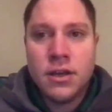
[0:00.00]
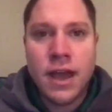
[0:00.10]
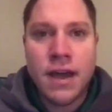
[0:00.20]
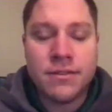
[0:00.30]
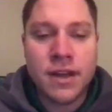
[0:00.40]

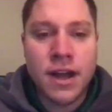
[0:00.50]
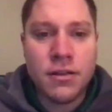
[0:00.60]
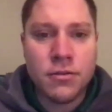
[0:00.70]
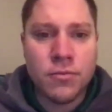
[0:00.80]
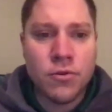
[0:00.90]
You have
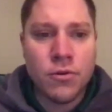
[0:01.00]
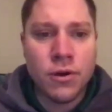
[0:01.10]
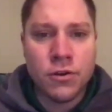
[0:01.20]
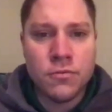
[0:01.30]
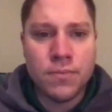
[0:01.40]
Tyler
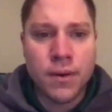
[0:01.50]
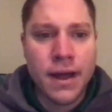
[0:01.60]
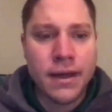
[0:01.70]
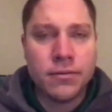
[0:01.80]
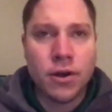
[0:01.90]
Warren, who
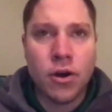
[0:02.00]
by